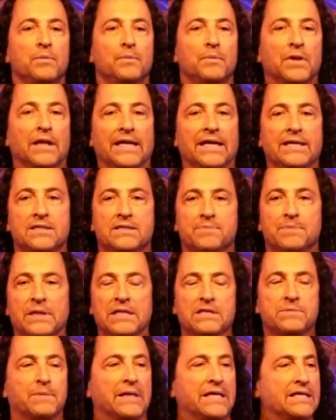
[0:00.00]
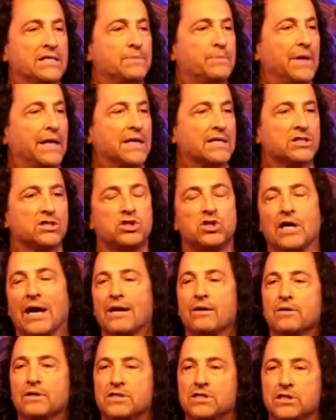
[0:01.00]
Please, please, please be as
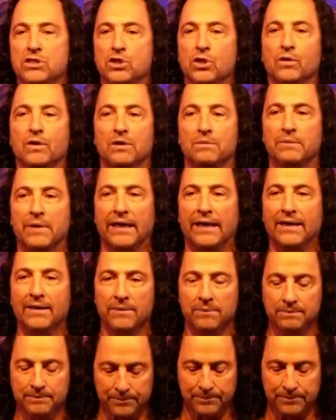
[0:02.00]
generous as you can be.